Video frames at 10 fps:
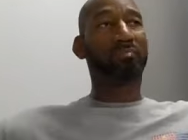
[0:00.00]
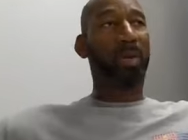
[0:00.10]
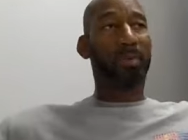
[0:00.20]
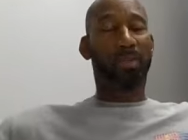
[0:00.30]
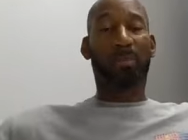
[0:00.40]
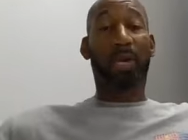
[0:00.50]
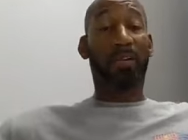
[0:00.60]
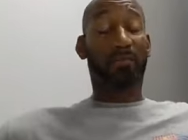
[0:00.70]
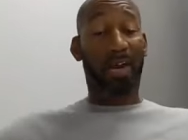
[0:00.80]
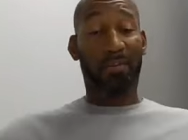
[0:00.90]
upwards of
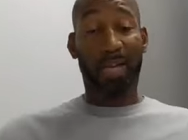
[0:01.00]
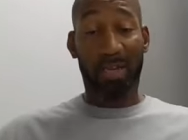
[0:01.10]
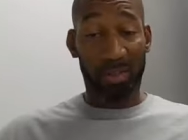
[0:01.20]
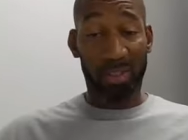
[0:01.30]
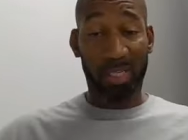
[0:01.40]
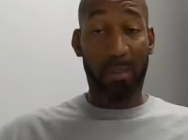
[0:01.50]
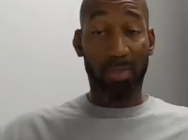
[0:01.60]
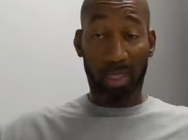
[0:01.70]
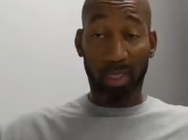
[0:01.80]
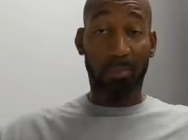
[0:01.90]
probably 5,000
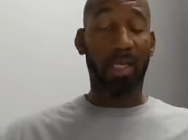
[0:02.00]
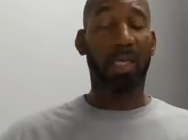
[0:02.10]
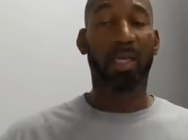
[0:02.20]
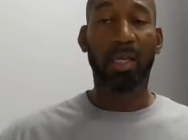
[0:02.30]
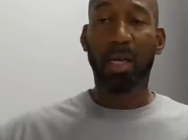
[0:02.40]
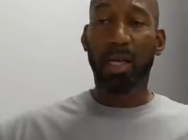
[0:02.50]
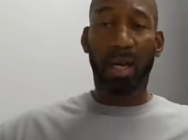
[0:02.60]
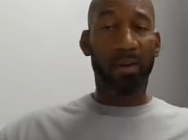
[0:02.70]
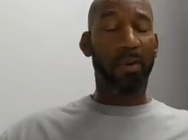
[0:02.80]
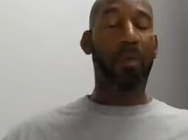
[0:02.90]
disciples in the beginning.
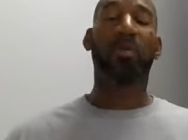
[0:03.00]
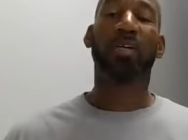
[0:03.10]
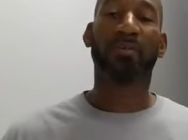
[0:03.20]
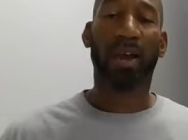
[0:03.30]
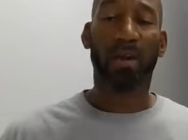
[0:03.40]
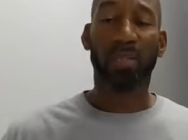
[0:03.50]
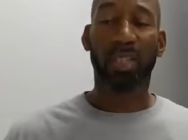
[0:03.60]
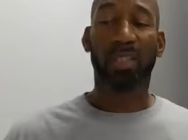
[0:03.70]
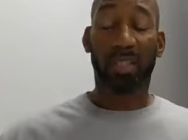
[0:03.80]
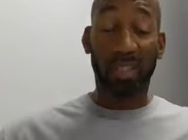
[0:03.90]
Everybody wanted to follow
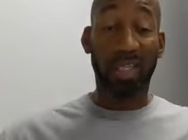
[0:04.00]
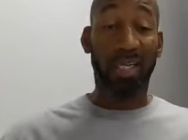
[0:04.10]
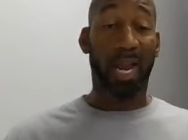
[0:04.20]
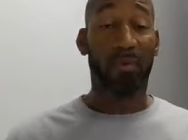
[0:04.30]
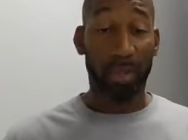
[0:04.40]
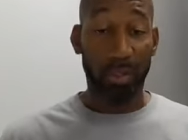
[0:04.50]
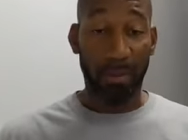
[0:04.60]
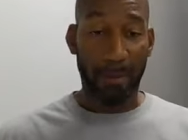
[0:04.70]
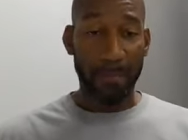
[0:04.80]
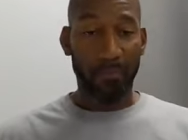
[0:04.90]
Jesus until he got rid of him.
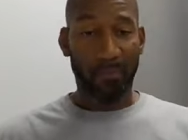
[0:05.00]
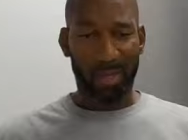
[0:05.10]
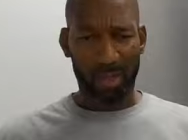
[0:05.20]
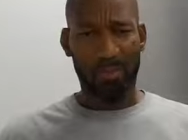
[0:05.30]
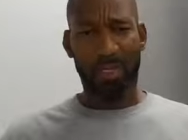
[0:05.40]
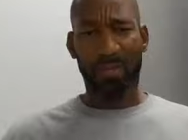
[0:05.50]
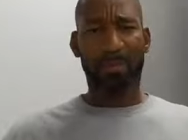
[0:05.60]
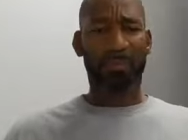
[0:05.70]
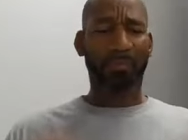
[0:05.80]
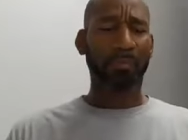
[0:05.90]
You see what I'm saying?
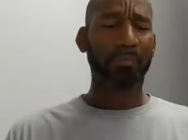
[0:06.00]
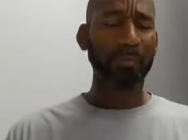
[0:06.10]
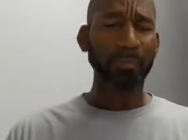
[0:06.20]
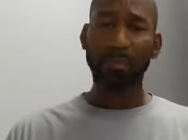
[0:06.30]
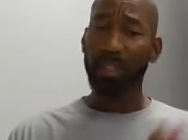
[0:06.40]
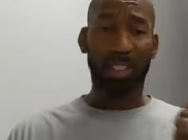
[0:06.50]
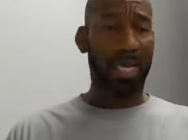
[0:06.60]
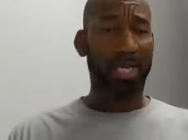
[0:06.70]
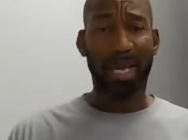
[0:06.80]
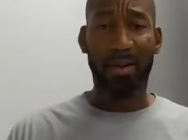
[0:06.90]
just
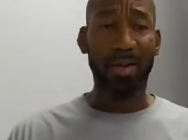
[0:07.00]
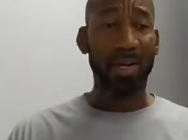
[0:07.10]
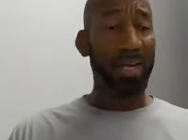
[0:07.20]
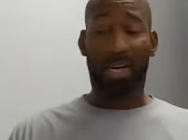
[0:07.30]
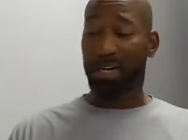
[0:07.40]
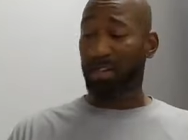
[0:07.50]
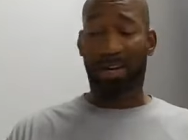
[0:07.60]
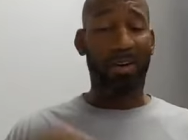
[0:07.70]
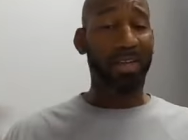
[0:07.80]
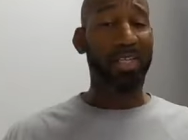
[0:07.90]
like now. You
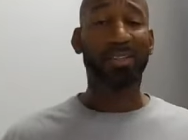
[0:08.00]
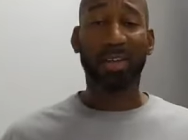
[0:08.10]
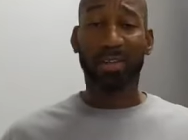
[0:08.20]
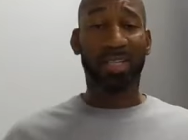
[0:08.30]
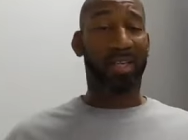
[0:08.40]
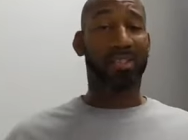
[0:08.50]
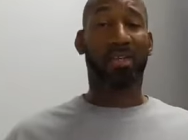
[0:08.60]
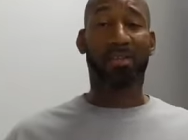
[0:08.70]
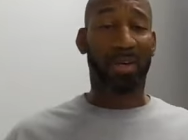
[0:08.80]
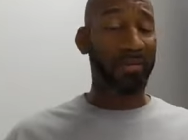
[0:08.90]
got all these churches. You got a
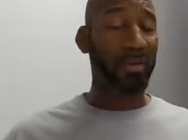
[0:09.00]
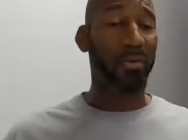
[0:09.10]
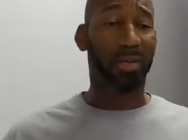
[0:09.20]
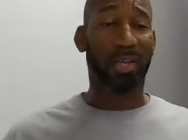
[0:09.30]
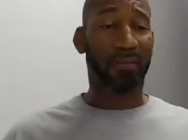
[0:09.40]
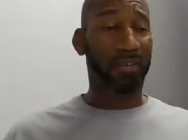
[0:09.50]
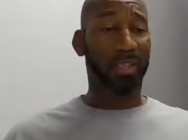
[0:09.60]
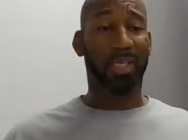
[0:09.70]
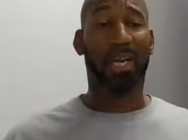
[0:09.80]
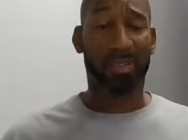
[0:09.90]
church on every corner. You got
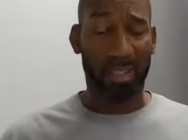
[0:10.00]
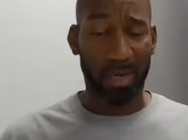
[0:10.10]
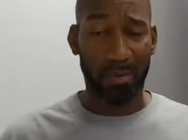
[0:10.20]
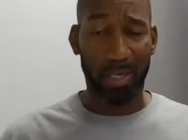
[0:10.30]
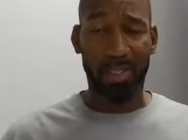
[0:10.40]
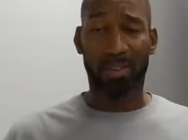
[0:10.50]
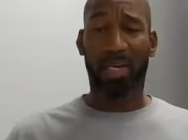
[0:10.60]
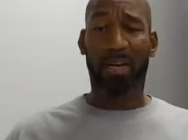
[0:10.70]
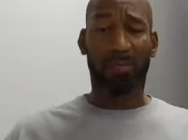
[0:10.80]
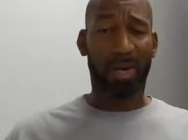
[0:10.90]
50,000 denominations.
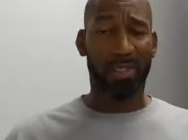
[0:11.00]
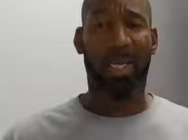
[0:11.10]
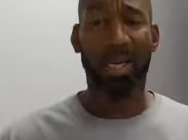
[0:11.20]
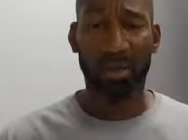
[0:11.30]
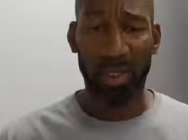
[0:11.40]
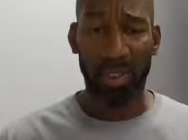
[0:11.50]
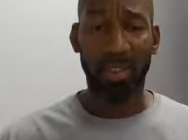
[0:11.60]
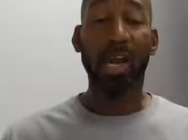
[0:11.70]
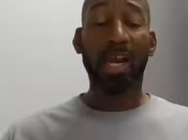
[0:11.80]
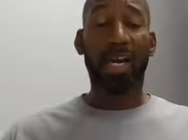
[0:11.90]
You got everybody say they
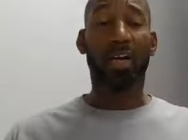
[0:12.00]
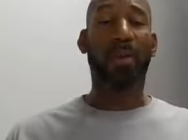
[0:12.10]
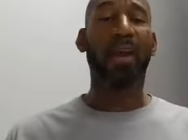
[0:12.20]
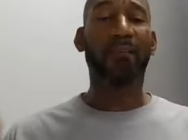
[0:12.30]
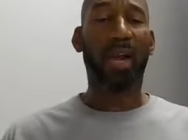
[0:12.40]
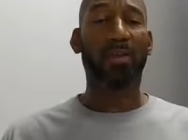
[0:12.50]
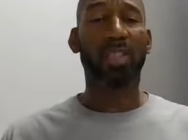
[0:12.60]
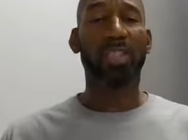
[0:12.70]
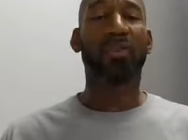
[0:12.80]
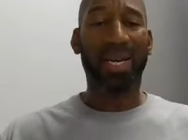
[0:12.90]
Christians. Everybody follow
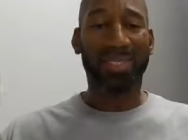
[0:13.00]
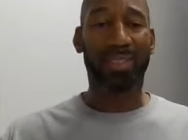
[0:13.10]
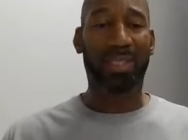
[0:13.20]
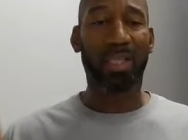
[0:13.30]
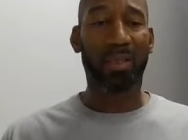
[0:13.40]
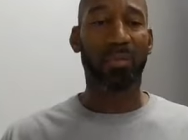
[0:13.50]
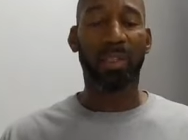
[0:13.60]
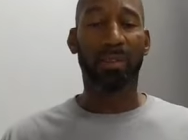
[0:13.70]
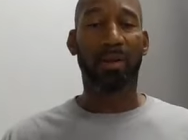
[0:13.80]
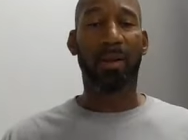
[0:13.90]
Jesus Christ until they get
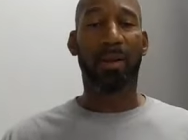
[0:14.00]
real.